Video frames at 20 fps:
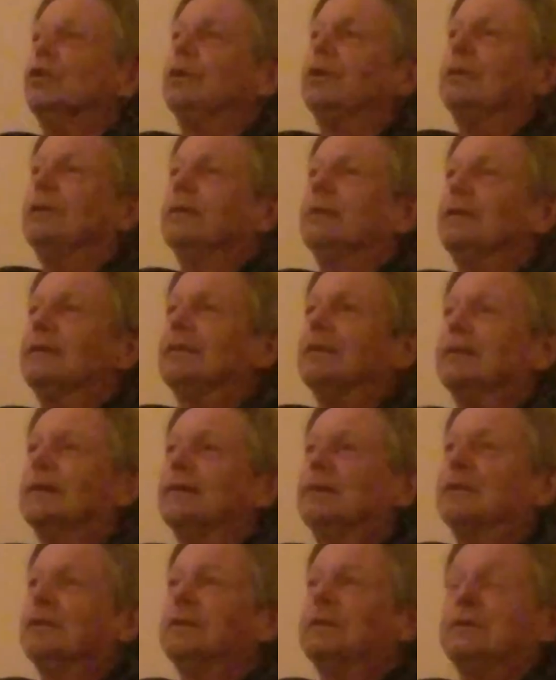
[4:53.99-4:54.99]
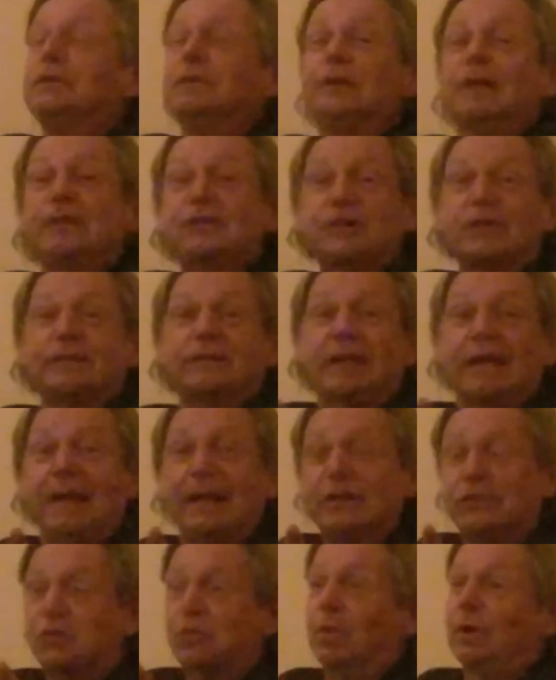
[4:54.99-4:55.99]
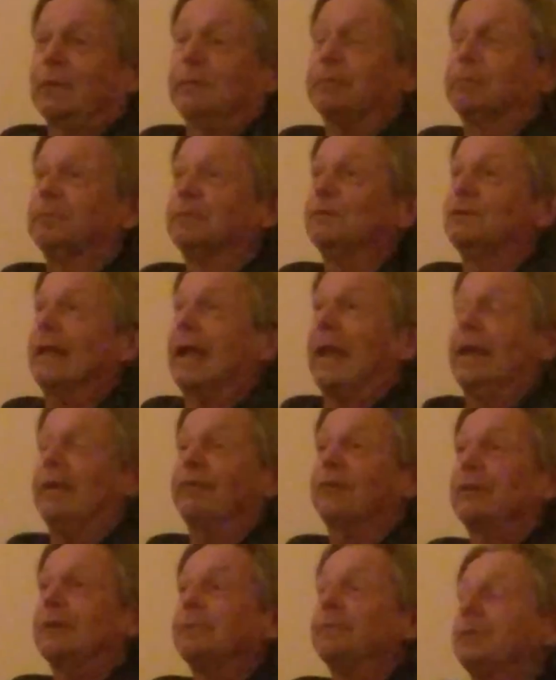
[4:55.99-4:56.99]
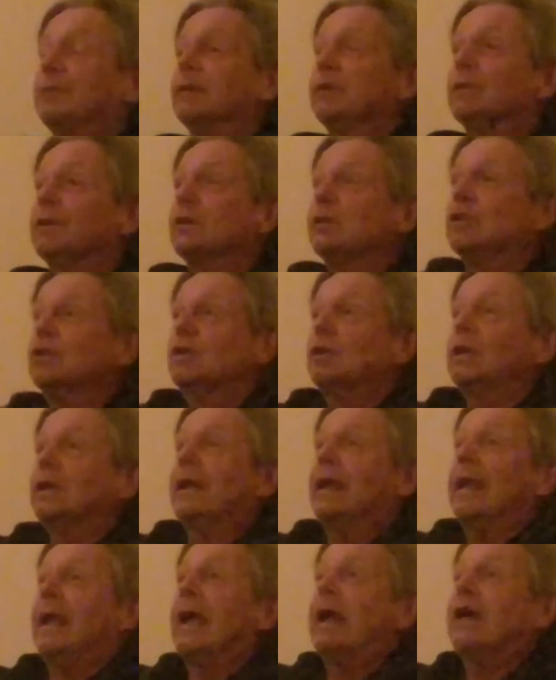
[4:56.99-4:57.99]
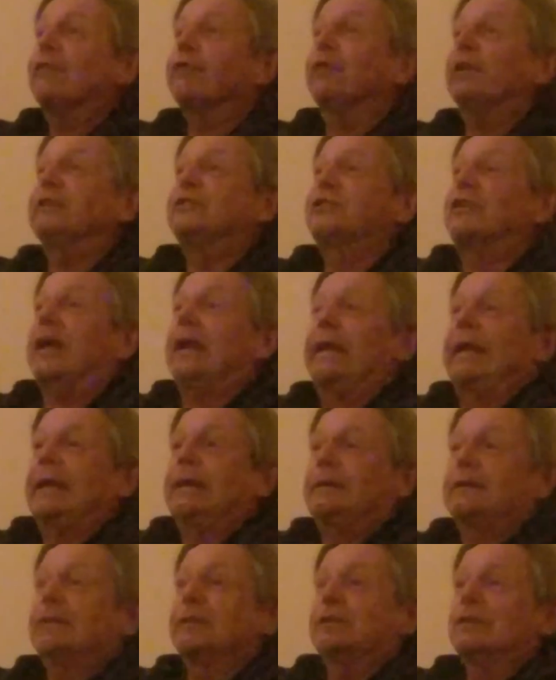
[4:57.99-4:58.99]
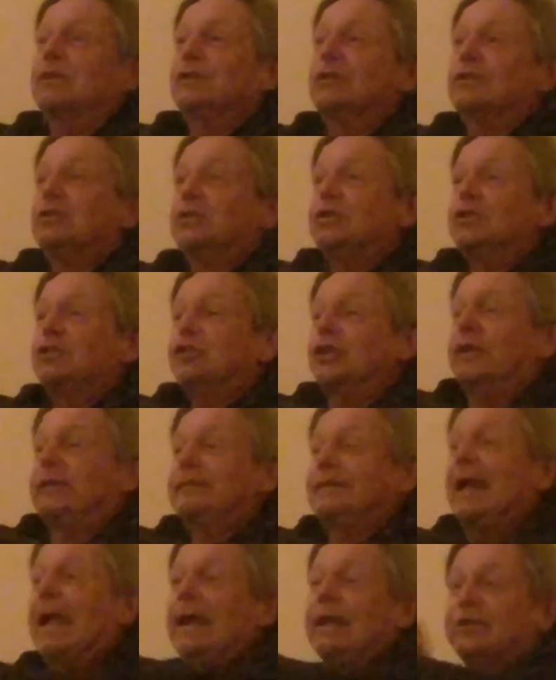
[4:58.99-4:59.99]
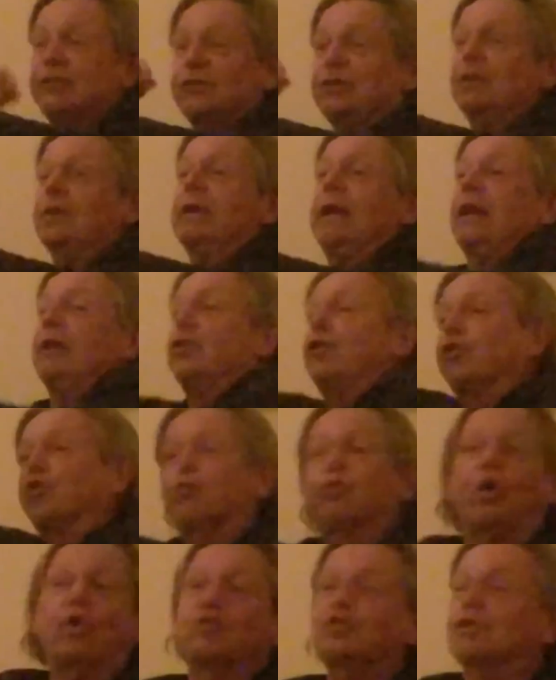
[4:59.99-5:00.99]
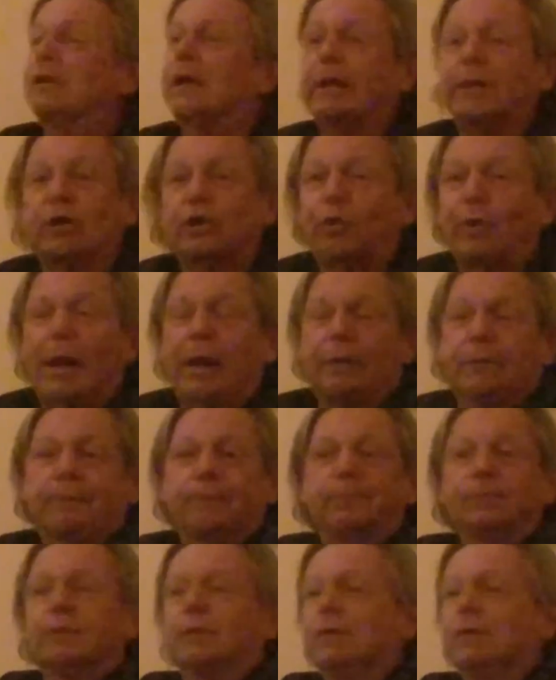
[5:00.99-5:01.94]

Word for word: a leg. You gotta bring Listen a girl to this here. One, Dave. When do you see the Every ticket have, she takes we have and girls. throws it on the ground.